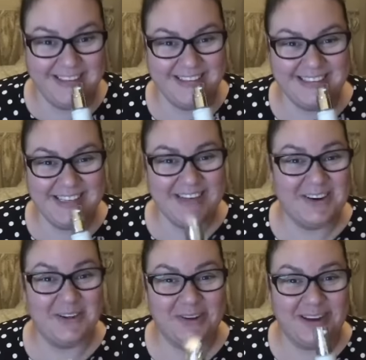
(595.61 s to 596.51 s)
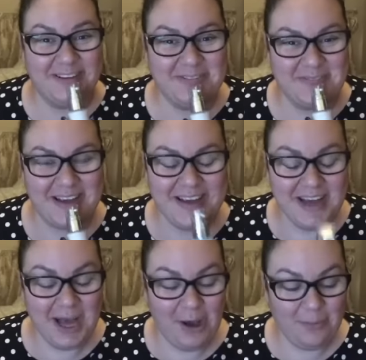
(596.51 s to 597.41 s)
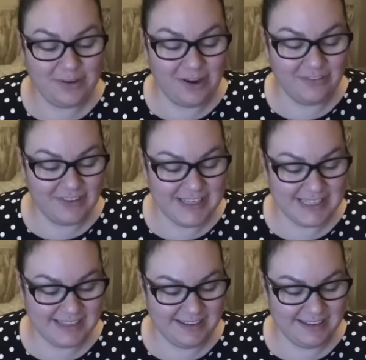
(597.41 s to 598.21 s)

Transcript: You're all going to laugh at me. Omarovica.